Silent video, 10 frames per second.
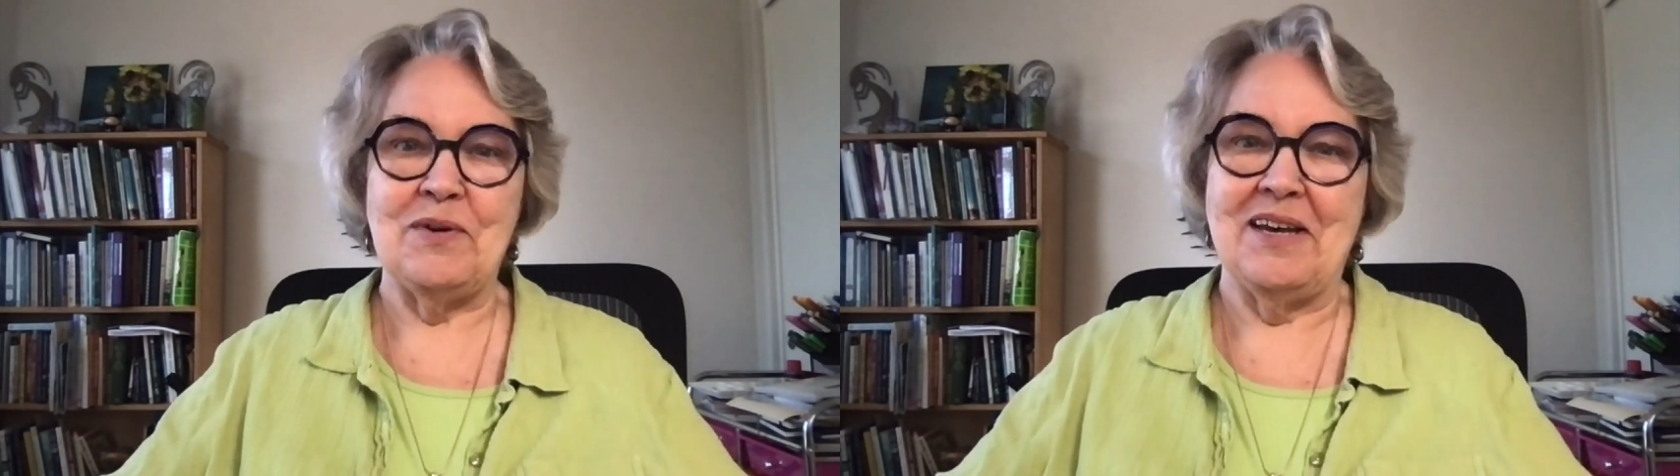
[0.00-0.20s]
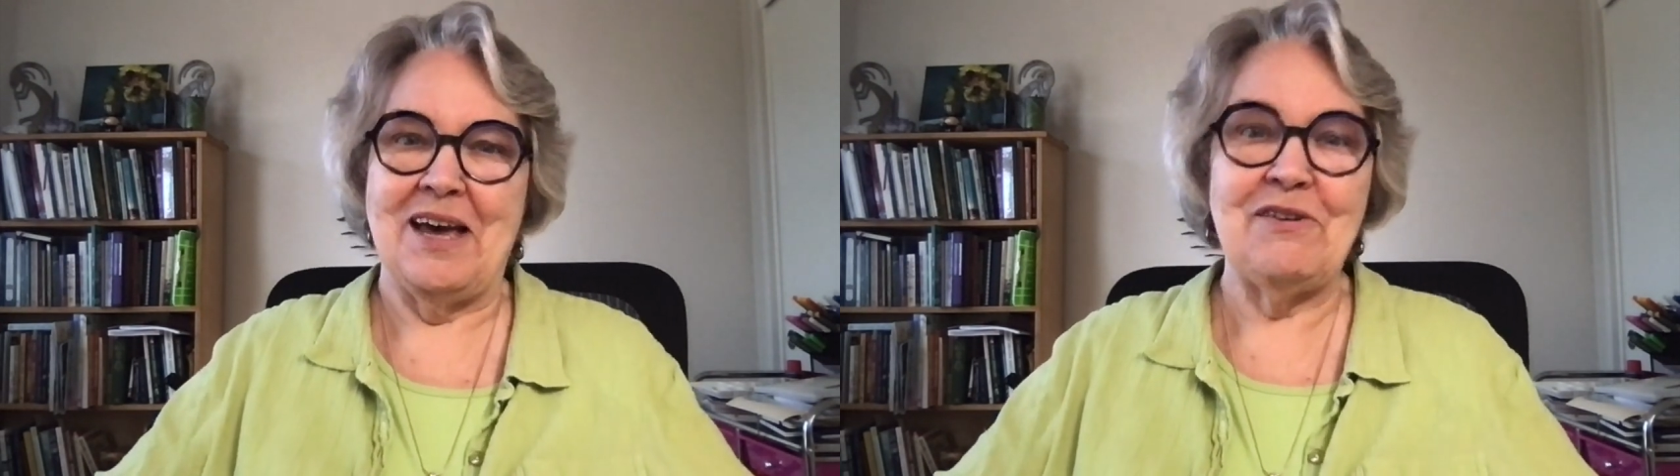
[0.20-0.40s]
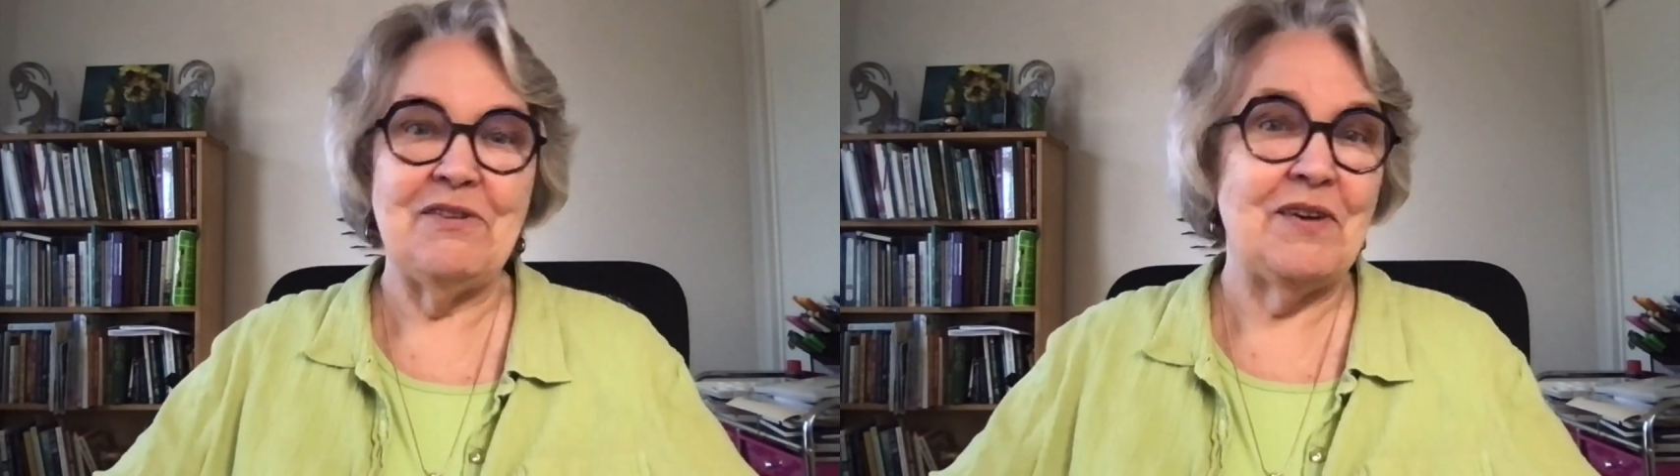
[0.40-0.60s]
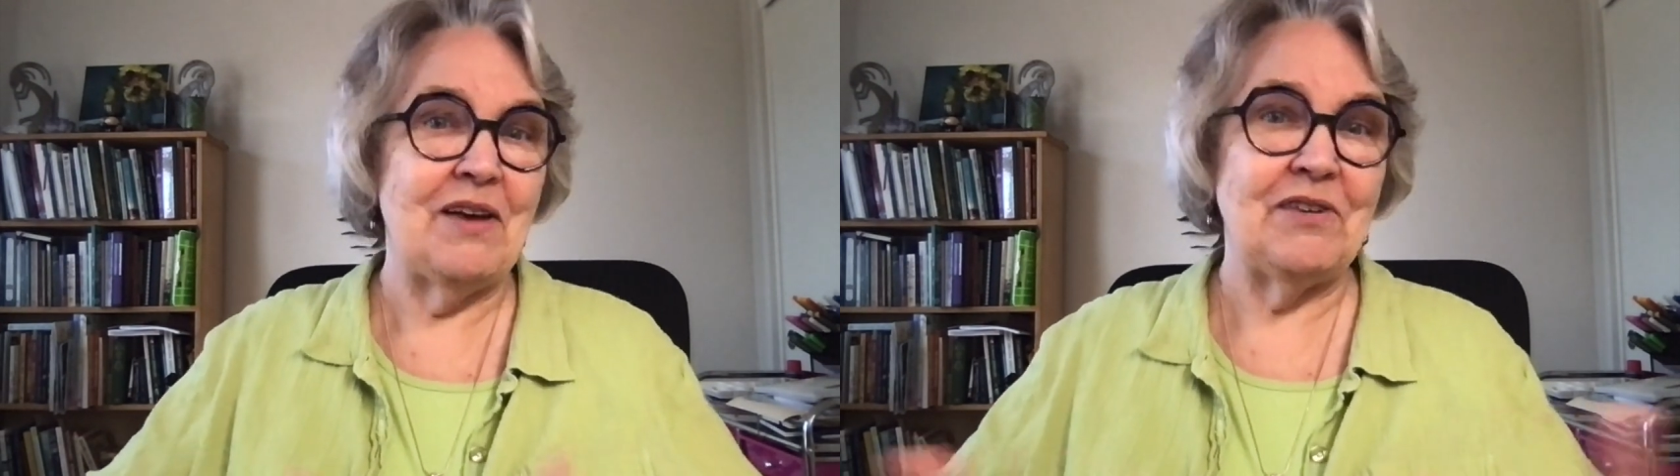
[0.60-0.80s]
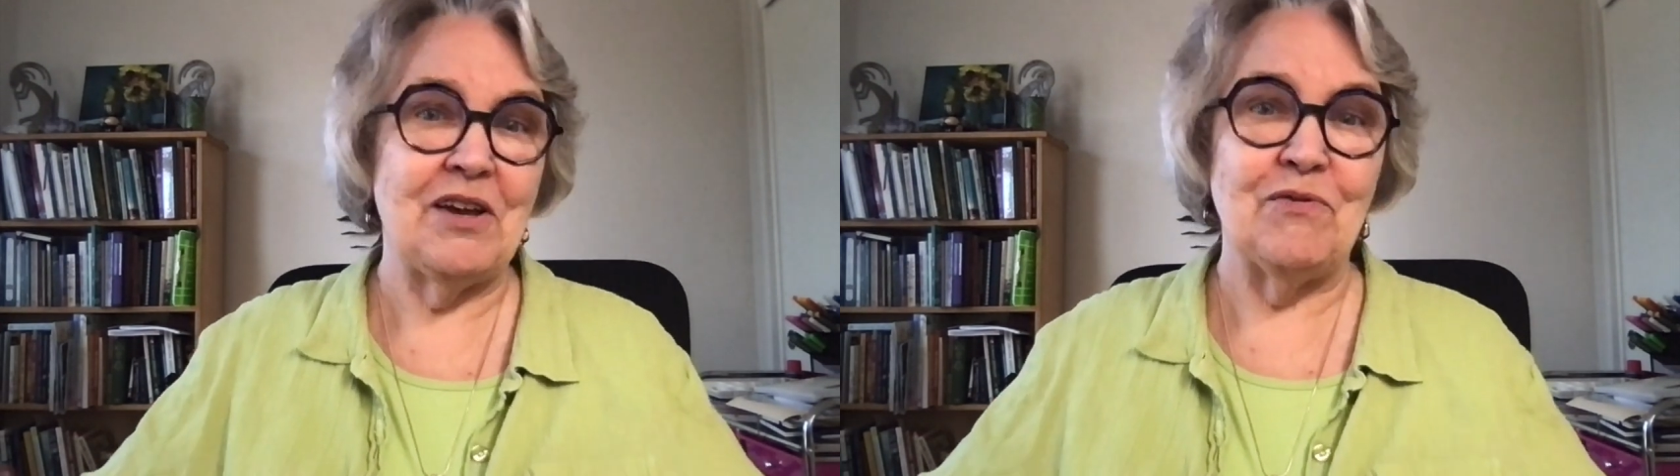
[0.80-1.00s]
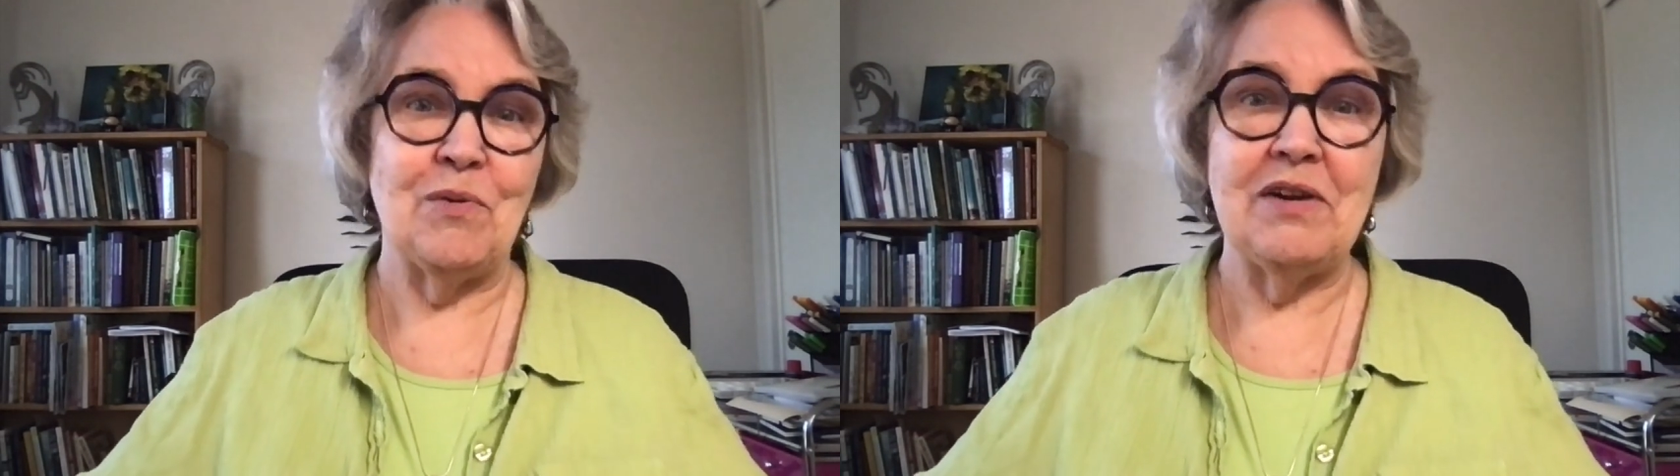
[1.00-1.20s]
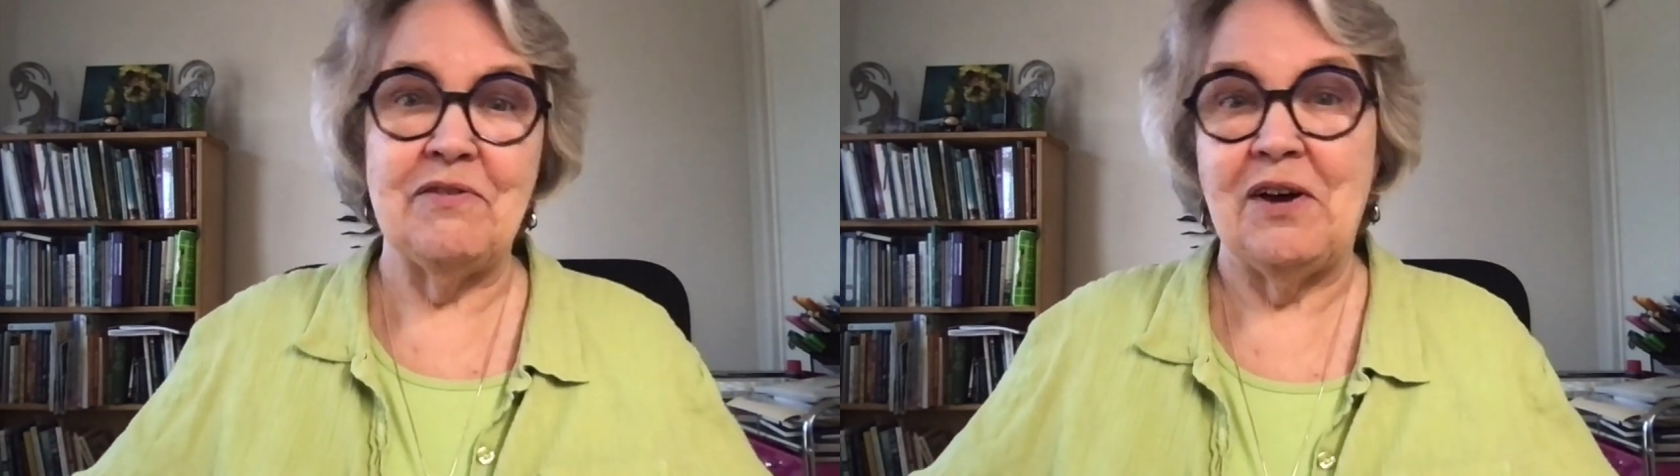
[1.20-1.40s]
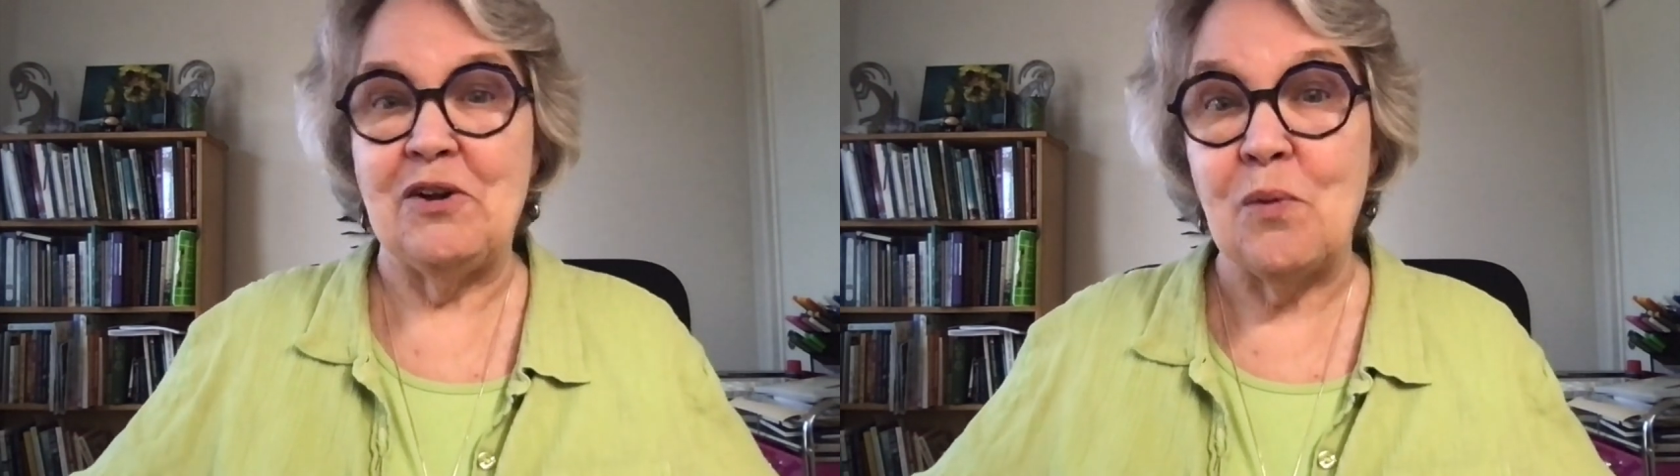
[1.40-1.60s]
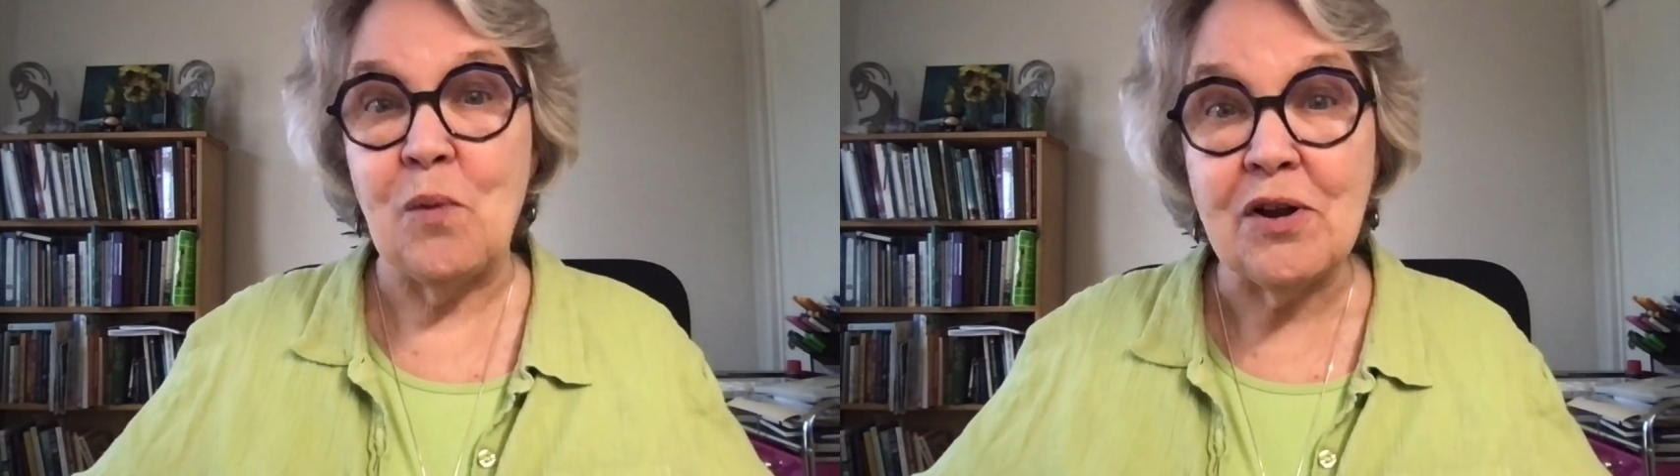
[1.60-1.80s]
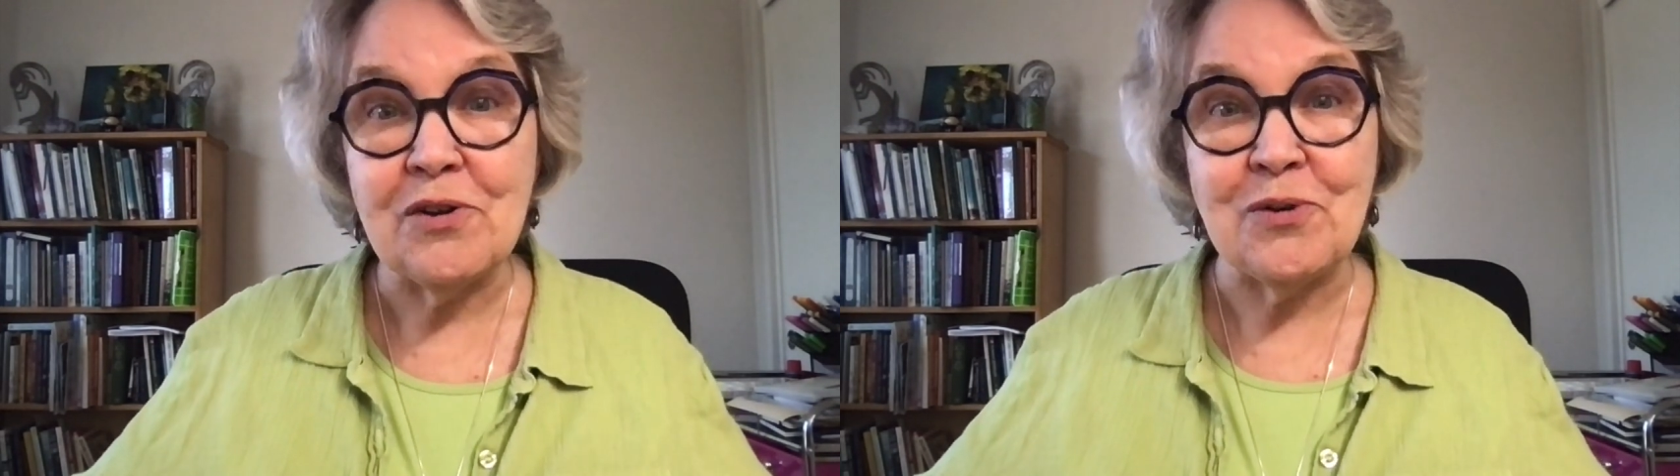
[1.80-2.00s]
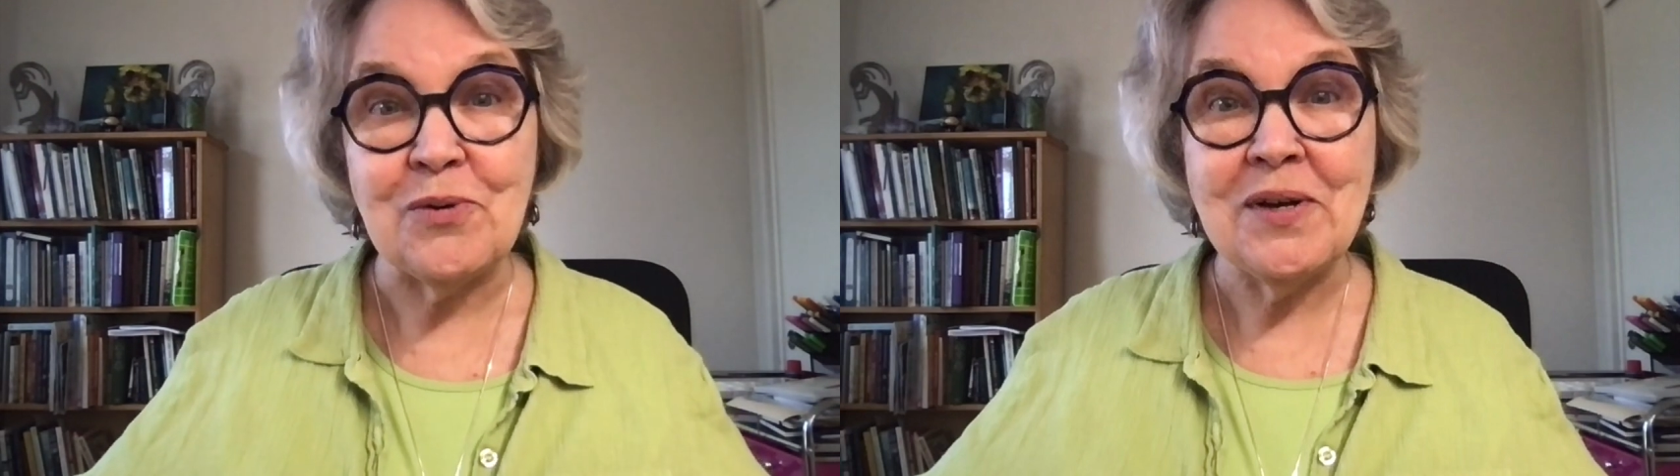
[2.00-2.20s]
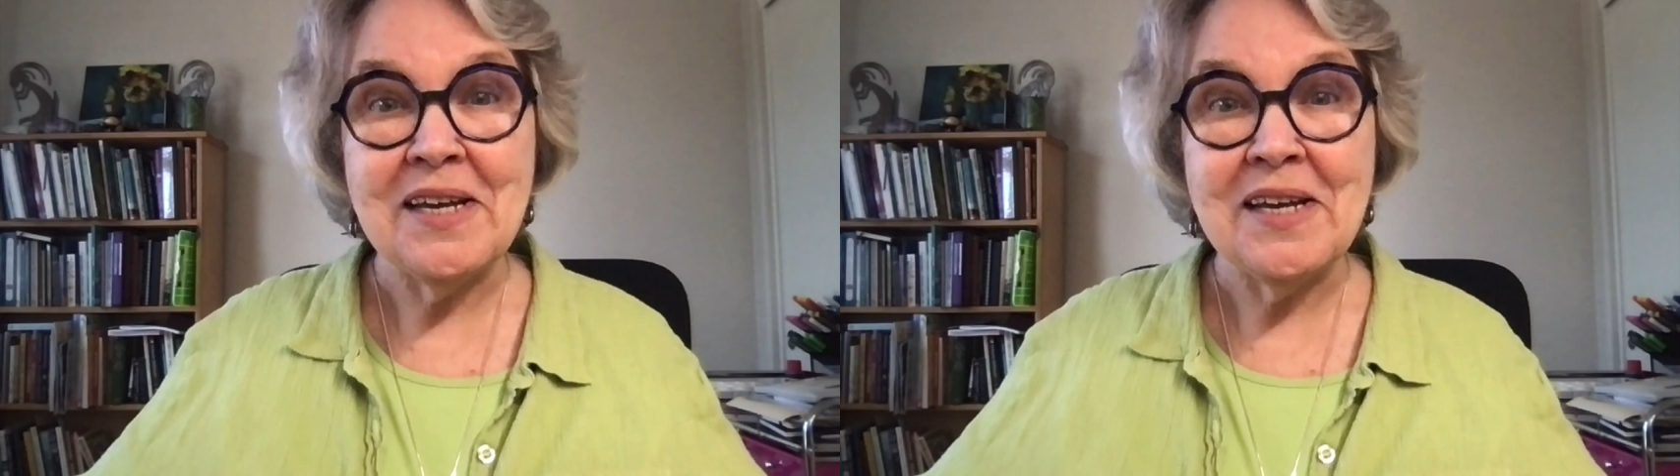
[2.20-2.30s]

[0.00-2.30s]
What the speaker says: I don't even have to have one if I don't want to.